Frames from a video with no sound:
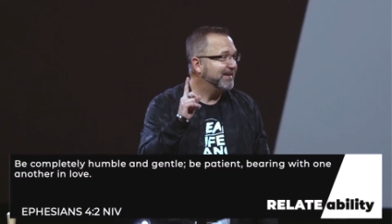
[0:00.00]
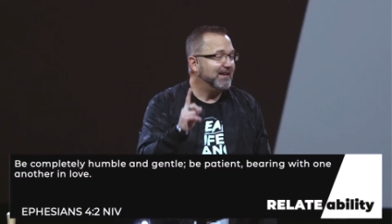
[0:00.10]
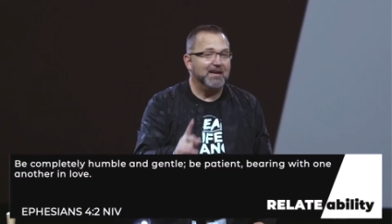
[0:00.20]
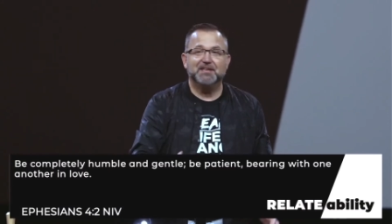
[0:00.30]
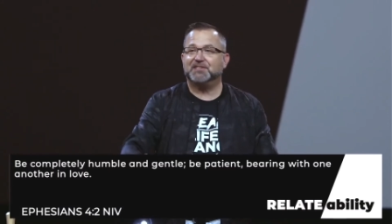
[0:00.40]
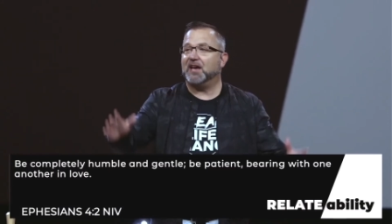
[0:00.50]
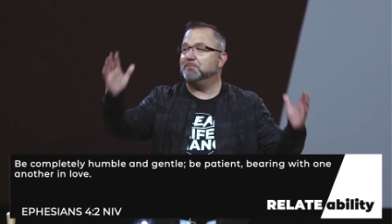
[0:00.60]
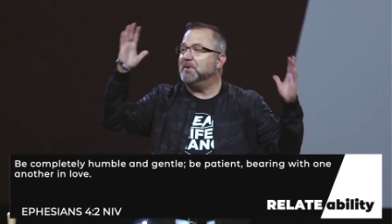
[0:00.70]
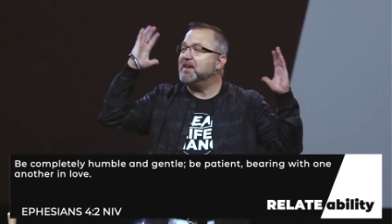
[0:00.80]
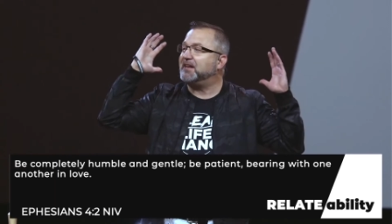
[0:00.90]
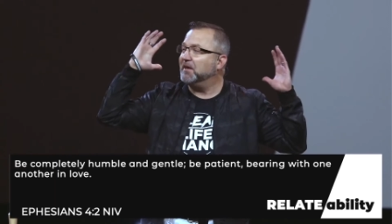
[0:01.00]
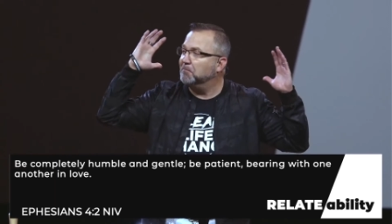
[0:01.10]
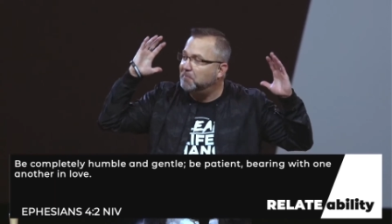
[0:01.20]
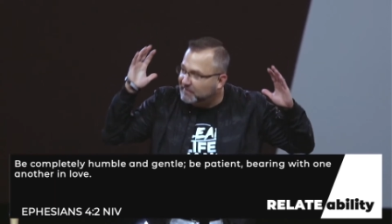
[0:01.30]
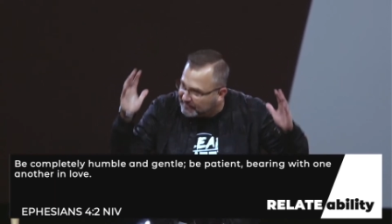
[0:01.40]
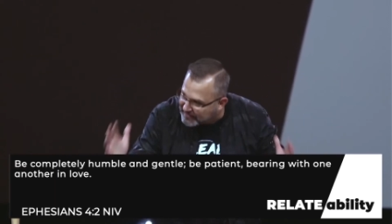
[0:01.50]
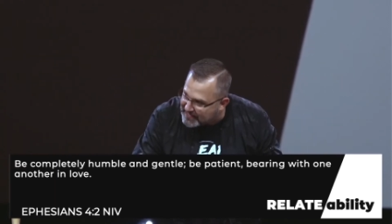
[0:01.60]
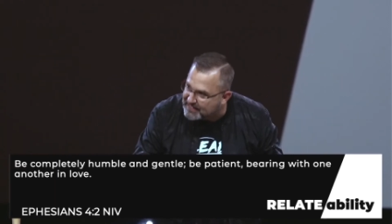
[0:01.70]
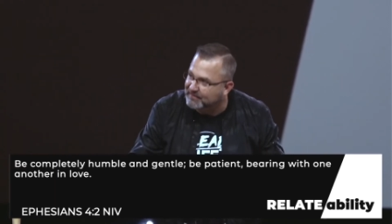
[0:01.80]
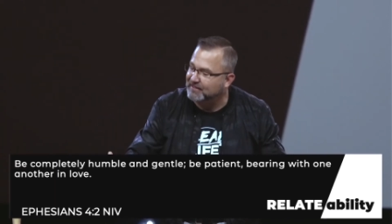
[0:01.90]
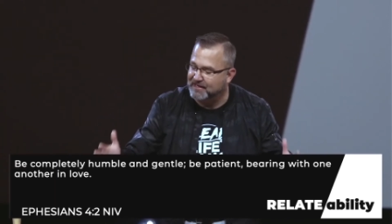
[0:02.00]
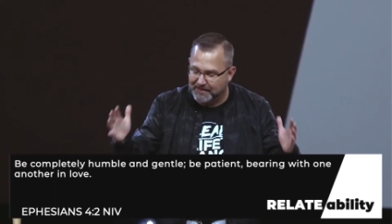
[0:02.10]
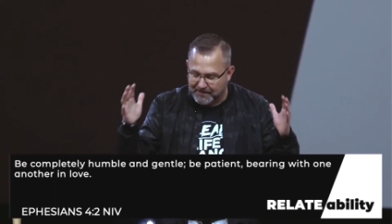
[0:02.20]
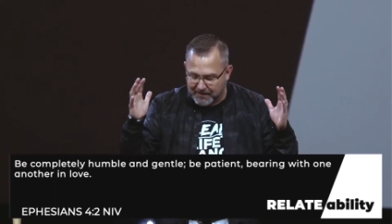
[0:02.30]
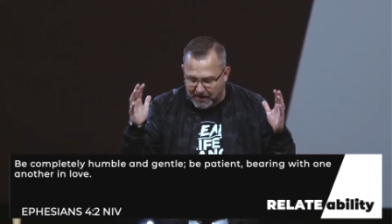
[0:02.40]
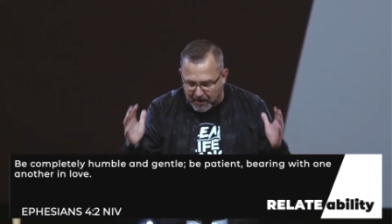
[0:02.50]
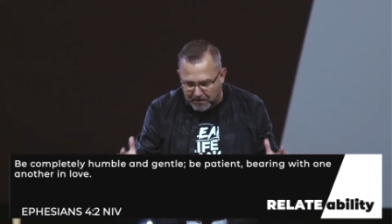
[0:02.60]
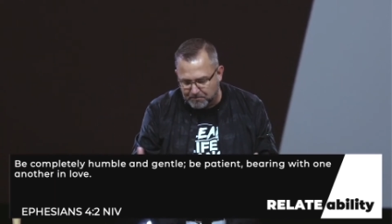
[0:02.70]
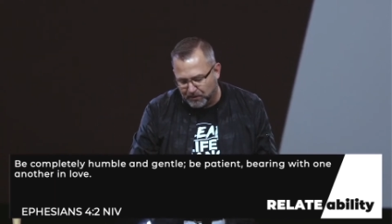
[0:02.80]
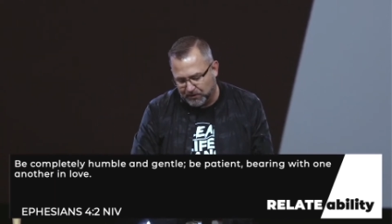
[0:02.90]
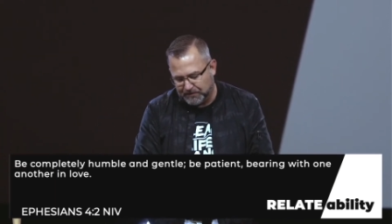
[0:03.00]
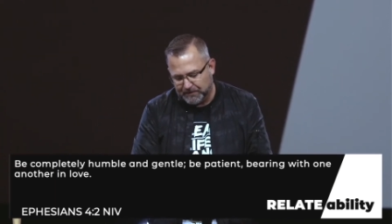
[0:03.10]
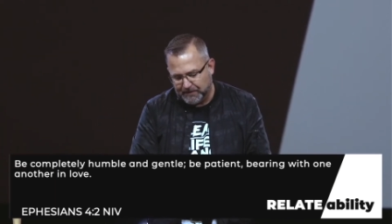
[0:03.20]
He said, Be completely humble